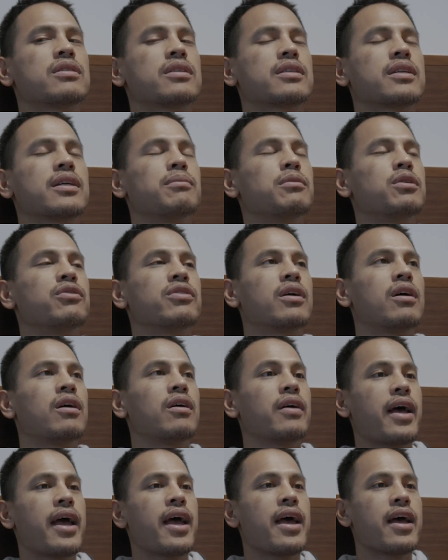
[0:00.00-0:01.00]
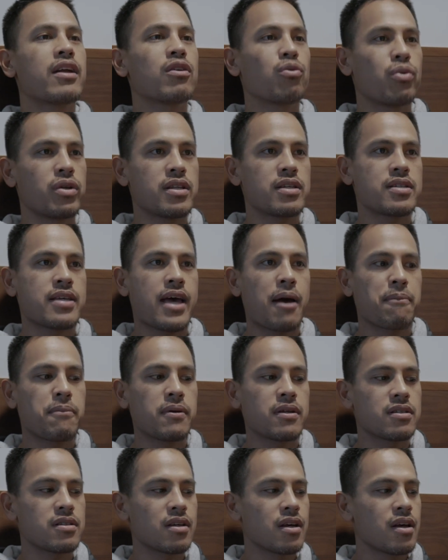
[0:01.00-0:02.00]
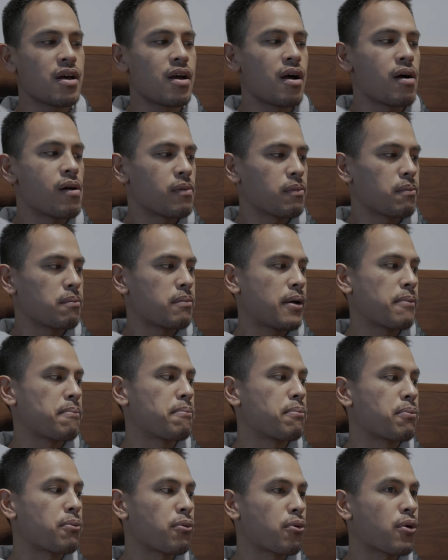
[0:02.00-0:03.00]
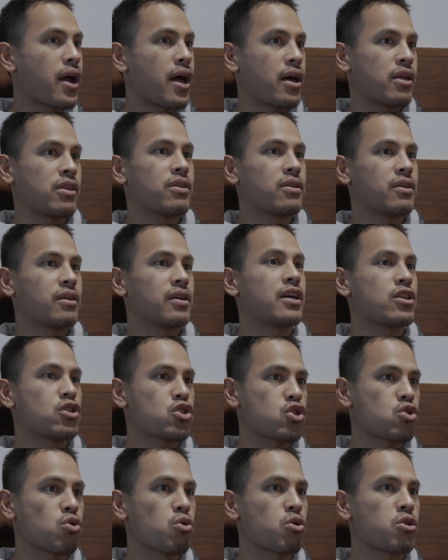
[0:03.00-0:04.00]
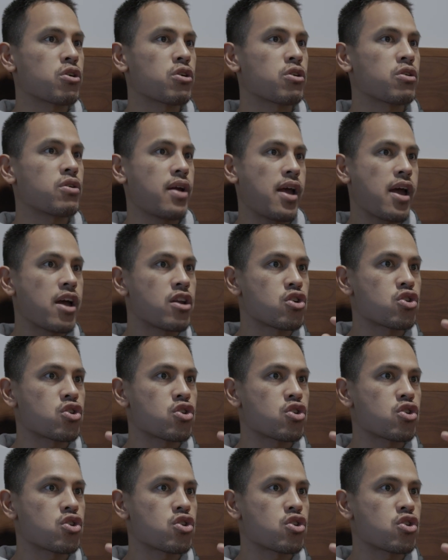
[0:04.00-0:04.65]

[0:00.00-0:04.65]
I can't move at all. And when this happens, my breath gets shorter and